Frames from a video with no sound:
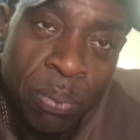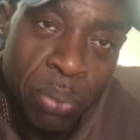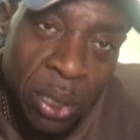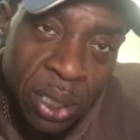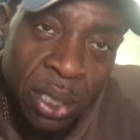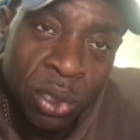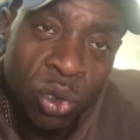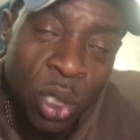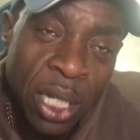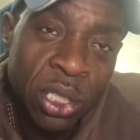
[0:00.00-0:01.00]
Britain
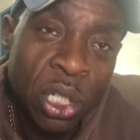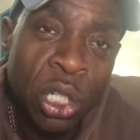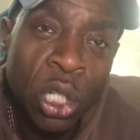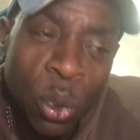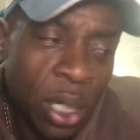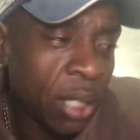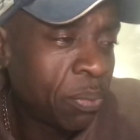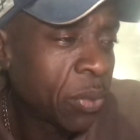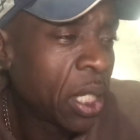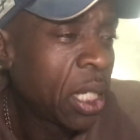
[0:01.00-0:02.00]
tried to lure
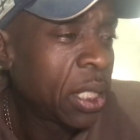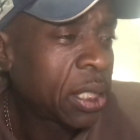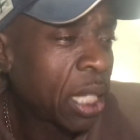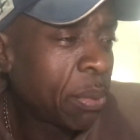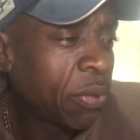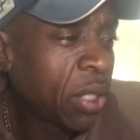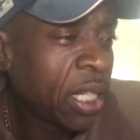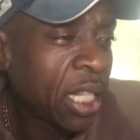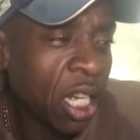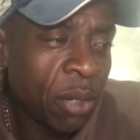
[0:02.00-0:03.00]
some of
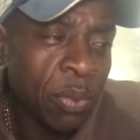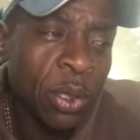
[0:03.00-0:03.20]
the